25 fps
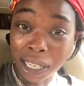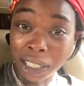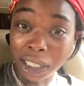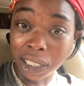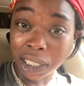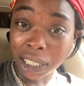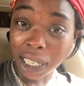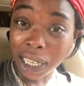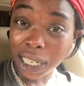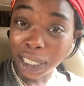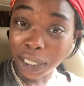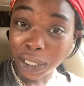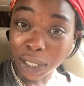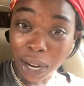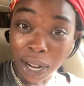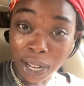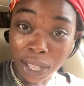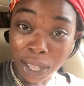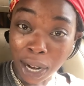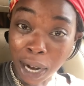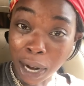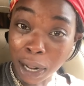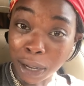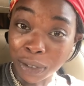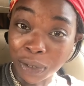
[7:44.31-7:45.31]
Shit, y'all
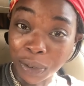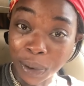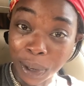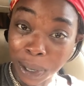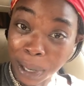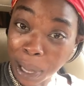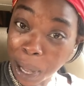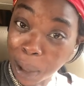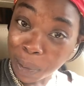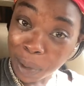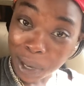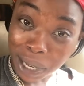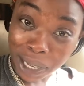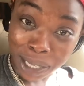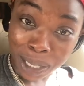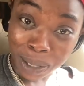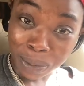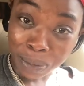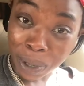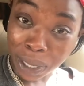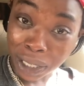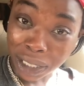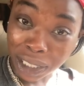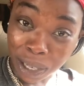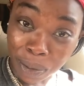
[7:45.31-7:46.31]
thought I was finna come in this
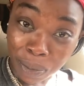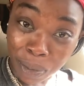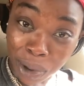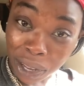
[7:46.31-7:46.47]
bitch and